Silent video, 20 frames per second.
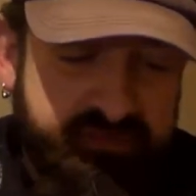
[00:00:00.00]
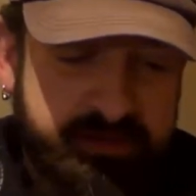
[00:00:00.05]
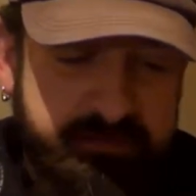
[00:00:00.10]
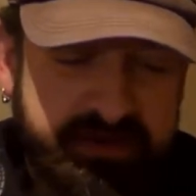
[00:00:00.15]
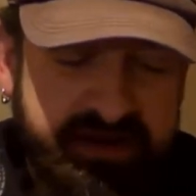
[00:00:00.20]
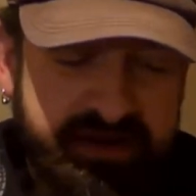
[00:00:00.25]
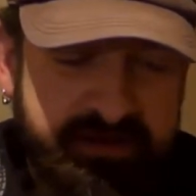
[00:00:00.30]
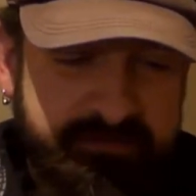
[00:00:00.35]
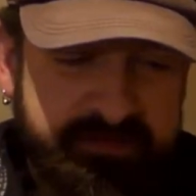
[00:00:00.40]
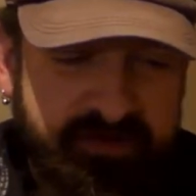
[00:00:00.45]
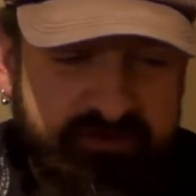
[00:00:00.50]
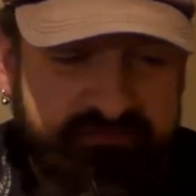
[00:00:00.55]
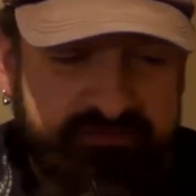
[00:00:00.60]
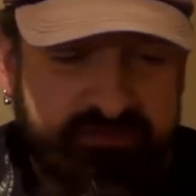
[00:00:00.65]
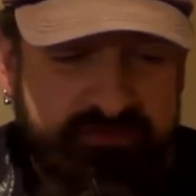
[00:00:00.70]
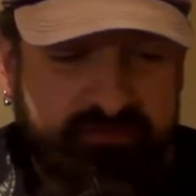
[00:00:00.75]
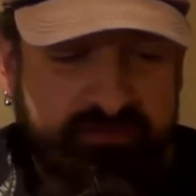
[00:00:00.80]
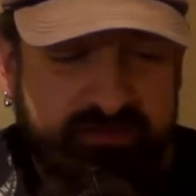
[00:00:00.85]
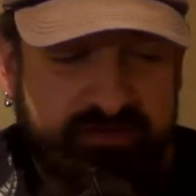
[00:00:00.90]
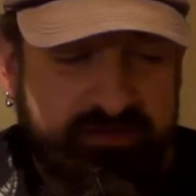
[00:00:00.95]
Medium
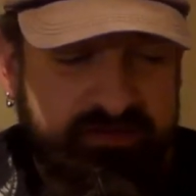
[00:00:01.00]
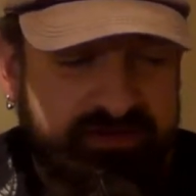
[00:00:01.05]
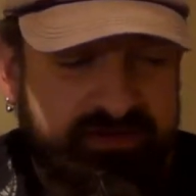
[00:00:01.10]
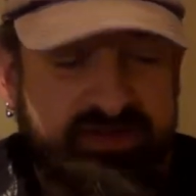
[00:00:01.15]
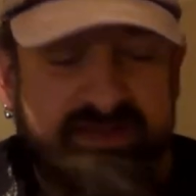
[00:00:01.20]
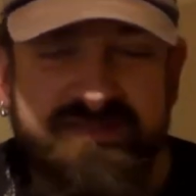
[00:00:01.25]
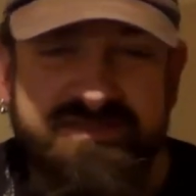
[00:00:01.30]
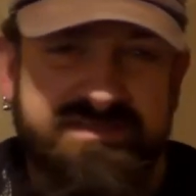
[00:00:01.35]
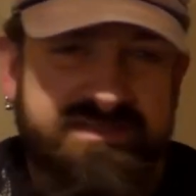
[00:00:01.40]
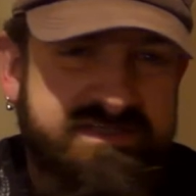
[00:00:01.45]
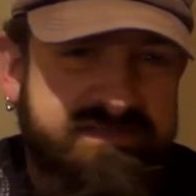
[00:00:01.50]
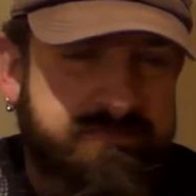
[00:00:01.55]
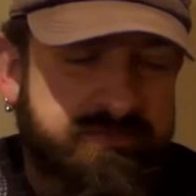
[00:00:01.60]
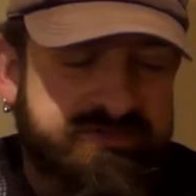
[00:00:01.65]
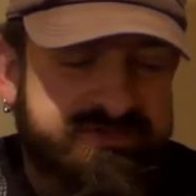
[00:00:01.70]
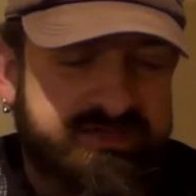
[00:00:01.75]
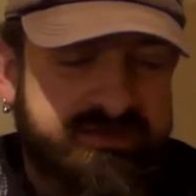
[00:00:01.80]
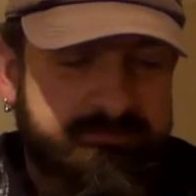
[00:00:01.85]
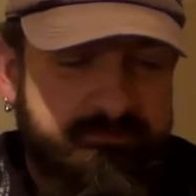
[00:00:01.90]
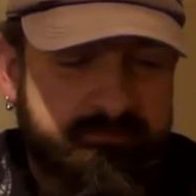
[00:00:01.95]
mouthfeel, and it is
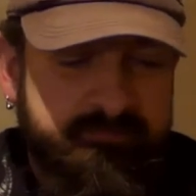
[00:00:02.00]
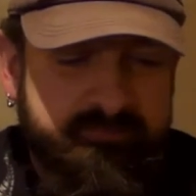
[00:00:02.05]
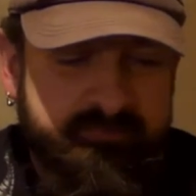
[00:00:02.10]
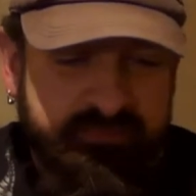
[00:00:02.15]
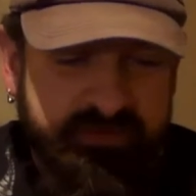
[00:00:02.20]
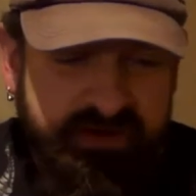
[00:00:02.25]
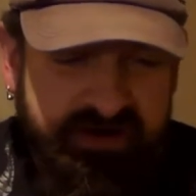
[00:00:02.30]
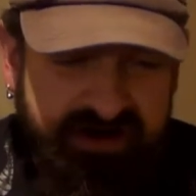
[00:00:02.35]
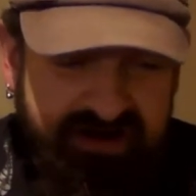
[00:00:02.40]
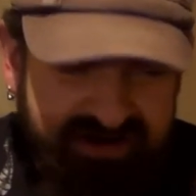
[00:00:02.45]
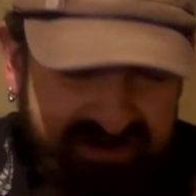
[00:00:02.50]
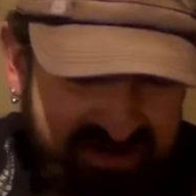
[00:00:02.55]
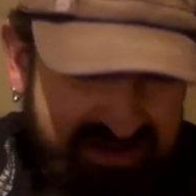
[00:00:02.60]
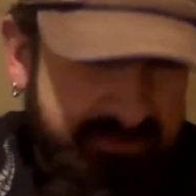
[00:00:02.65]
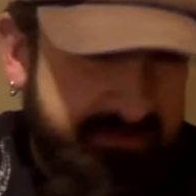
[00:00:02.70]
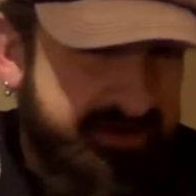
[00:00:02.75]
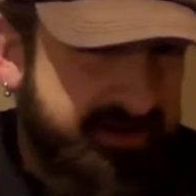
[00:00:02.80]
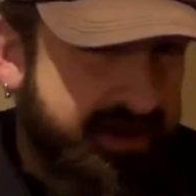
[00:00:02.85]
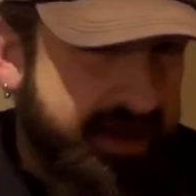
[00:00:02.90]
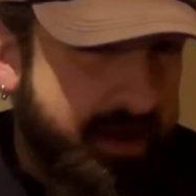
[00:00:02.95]
6%. A
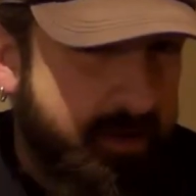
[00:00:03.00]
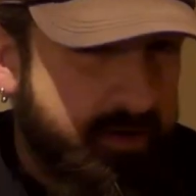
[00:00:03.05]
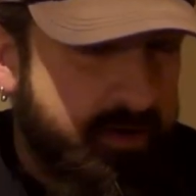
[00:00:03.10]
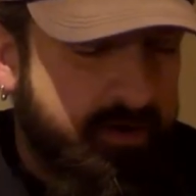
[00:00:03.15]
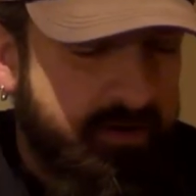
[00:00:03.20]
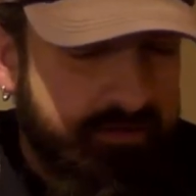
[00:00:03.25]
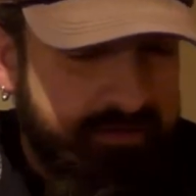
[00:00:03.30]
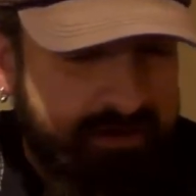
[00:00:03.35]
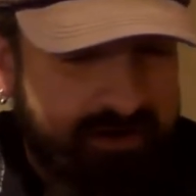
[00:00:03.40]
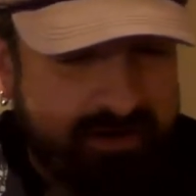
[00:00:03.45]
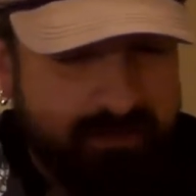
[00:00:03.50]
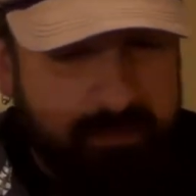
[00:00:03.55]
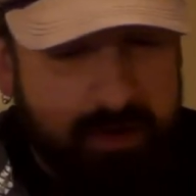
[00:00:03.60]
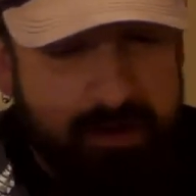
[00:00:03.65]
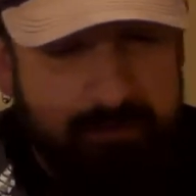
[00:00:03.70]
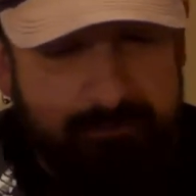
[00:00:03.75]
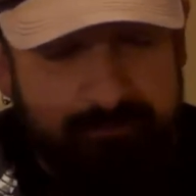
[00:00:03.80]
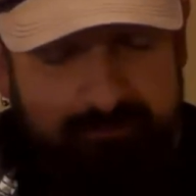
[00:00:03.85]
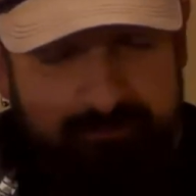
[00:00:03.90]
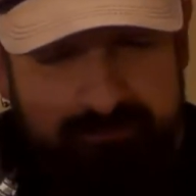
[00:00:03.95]
little bit of alcohol there,
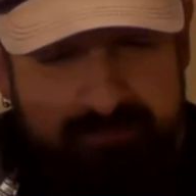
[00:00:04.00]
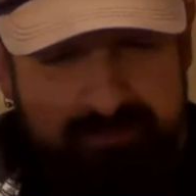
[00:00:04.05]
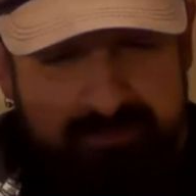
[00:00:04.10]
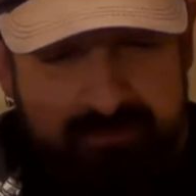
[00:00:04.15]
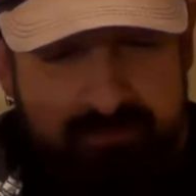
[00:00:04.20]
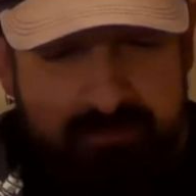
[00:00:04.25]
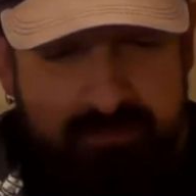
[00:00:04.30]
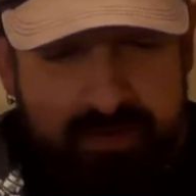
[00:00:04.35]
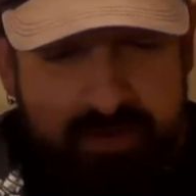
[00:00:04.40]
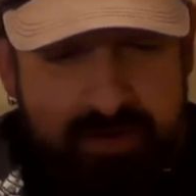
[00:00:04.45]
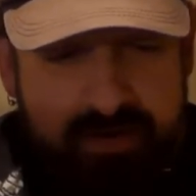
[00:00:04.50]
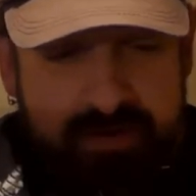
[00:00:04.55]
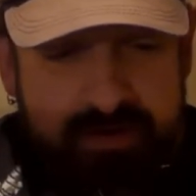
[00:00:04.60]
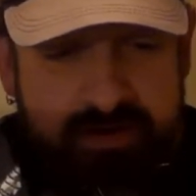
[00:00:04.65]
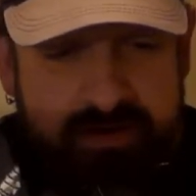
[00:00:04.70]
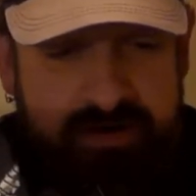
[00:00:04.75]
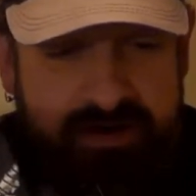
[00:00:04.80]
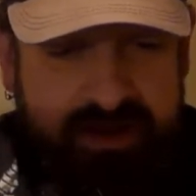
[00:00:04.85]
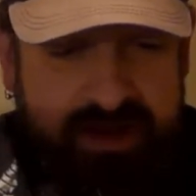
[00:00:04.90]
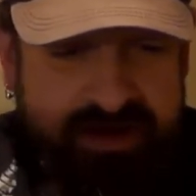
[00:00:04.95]
but
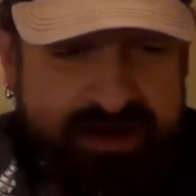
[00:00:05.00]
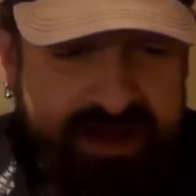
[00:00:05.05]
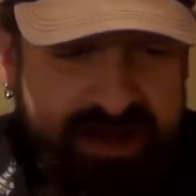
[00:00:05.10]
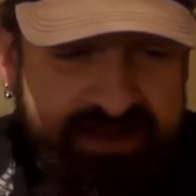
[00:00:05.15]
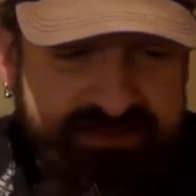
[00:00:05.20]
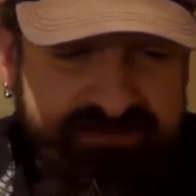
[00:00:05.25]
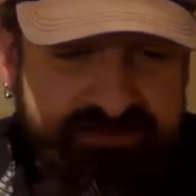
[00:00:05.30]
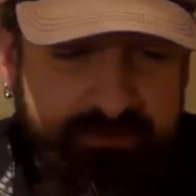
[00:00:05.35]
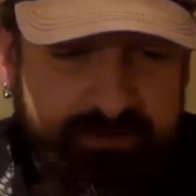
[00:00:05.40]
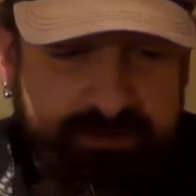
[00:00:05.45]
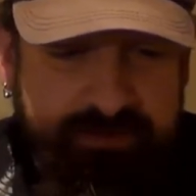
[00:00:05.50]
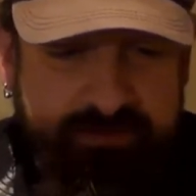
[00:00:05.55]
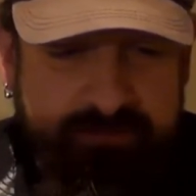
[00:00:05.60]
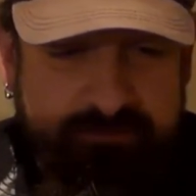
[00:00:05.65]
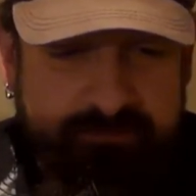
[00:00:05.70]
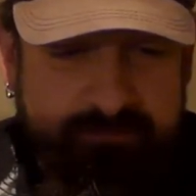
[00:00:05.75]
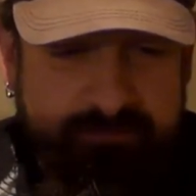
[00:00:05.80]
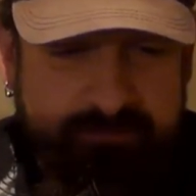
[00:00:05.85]
it kind of adds to it.